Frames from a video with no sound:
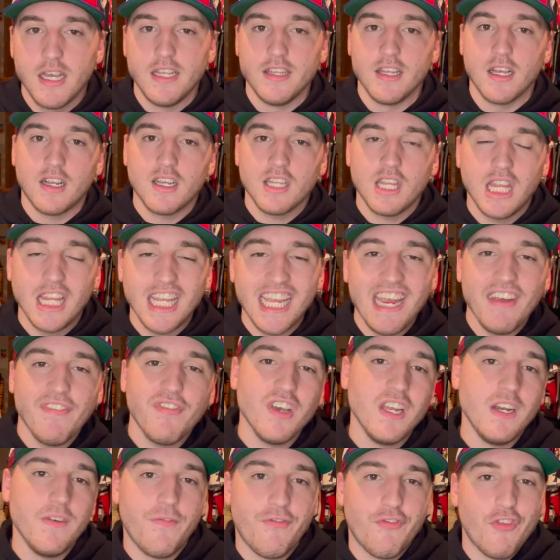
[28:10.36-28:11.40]
the
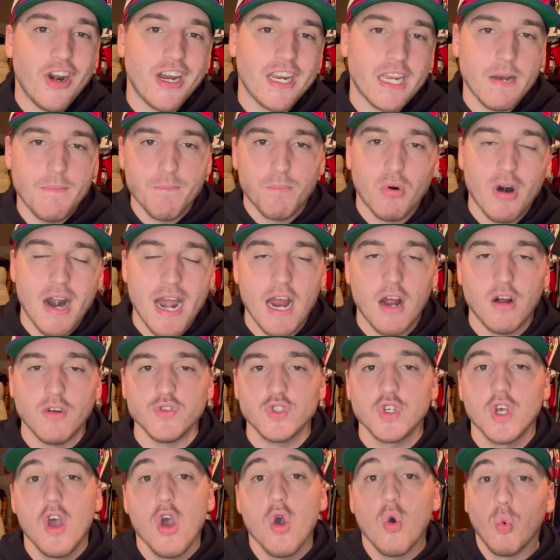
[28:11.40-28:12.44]
Cleveland freaking Browns
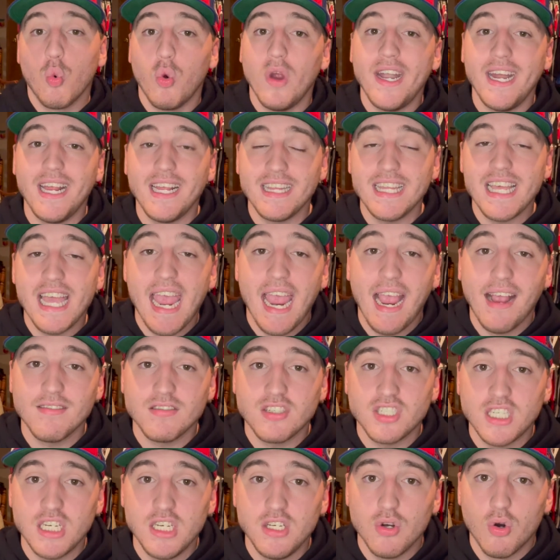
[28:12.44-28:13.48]
winning the
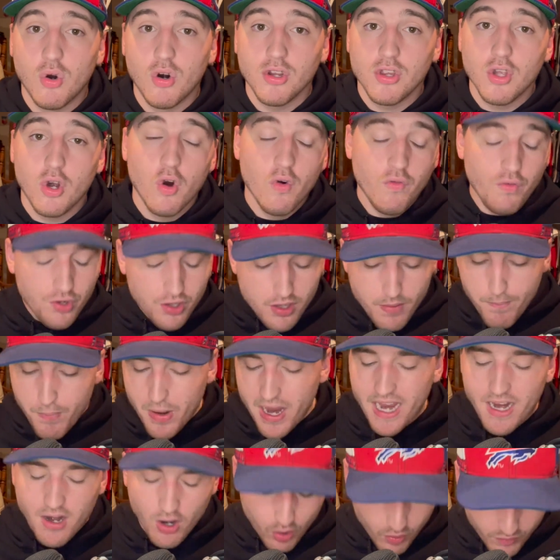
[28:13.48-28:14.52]
AFC North over the
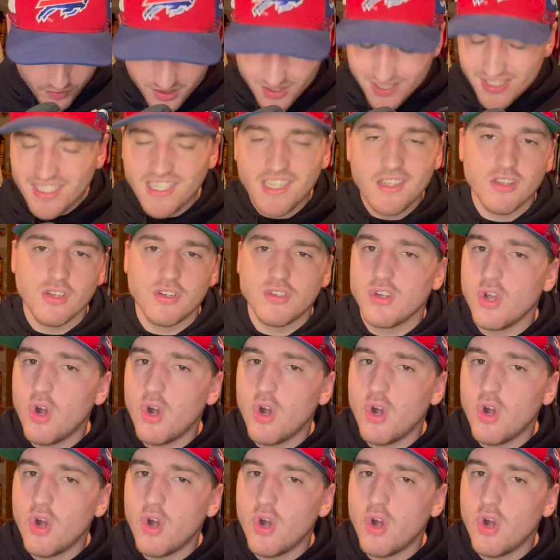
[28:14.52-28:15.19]
Steelers,